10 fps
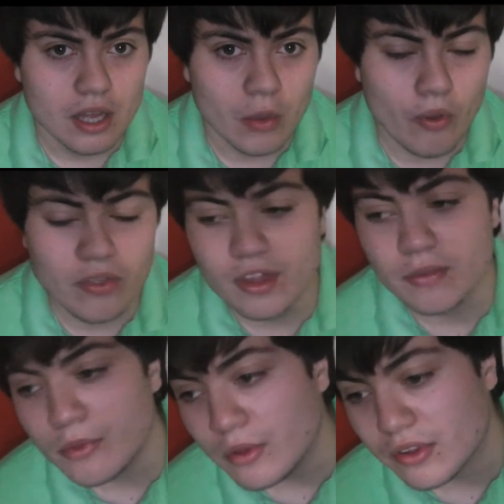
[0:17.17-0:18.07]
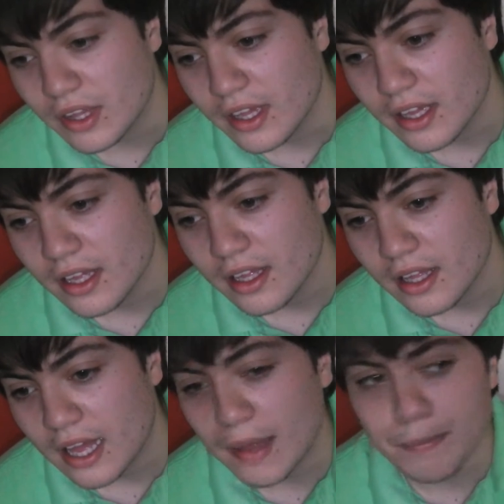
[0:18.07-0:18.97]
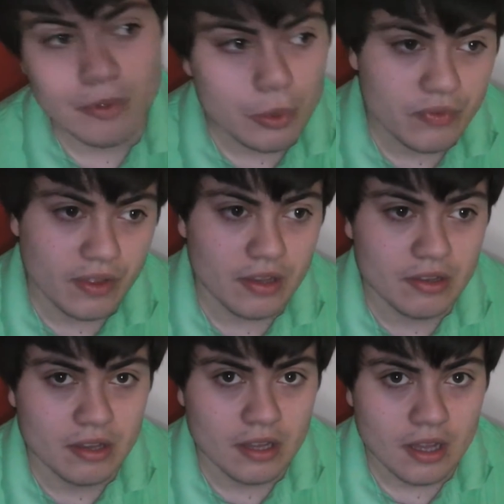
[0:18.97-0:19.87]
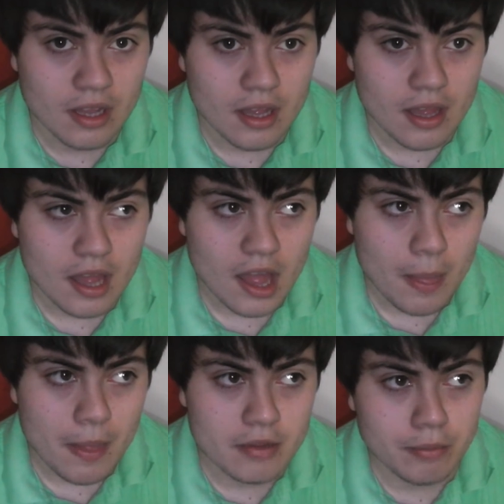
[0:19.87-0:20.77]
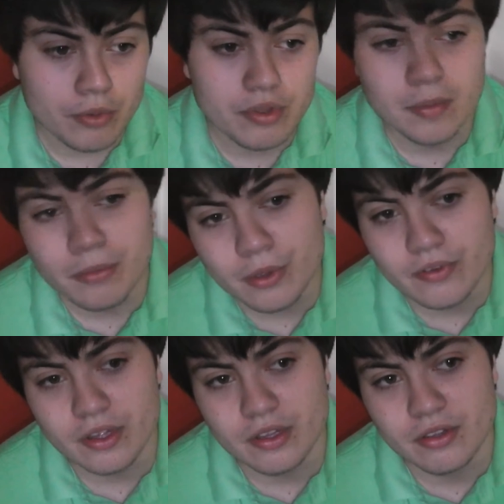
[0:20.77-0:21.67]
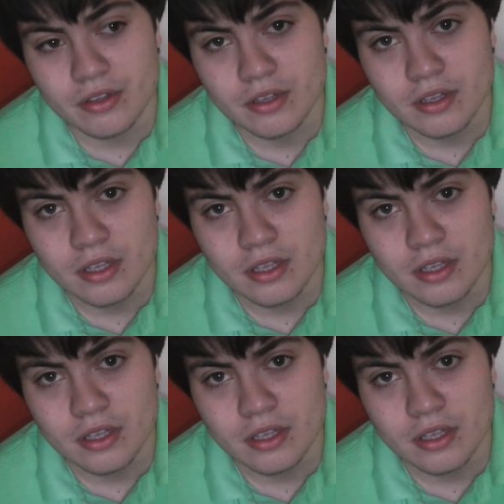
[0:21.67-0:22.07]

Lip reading: And when there's music and movies, there's music movies.